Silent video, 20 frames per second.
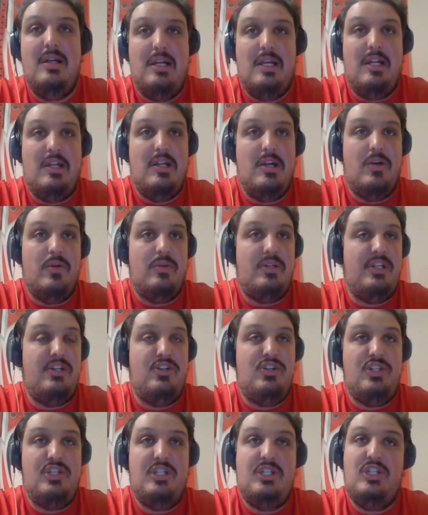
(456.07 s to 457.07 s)
You know, you
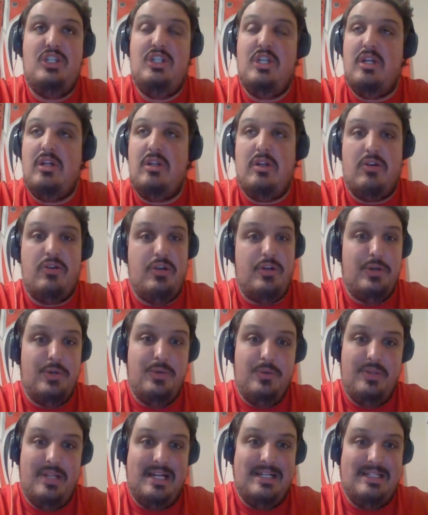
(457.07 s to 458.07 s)
still don't know
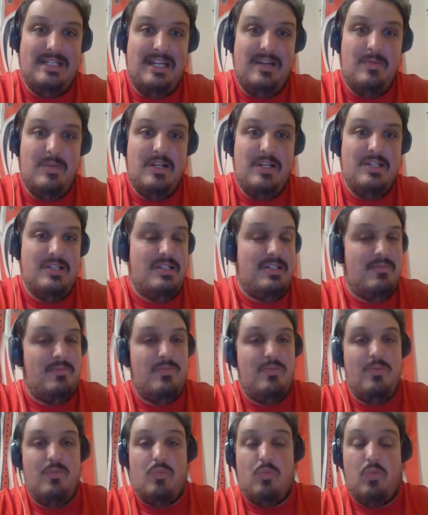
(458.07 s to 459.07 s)
who that team is.
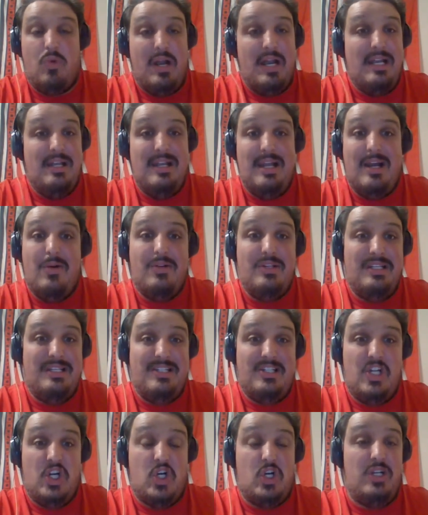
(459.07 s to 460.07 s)
Right now, it's
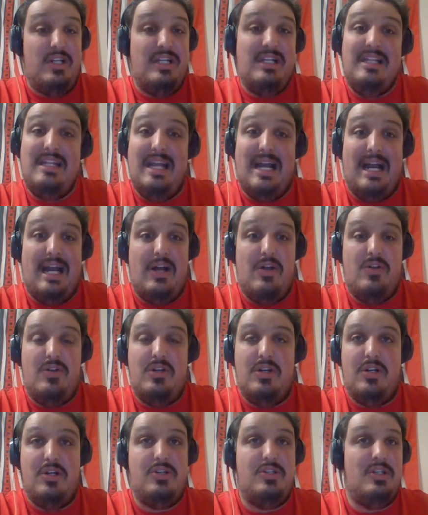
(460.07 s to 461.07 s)
currently the
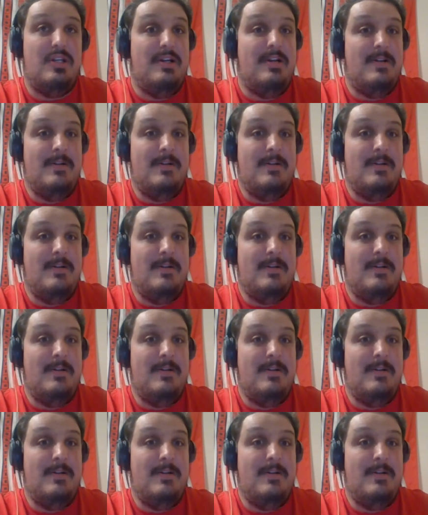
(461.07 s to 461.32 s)
Islanders.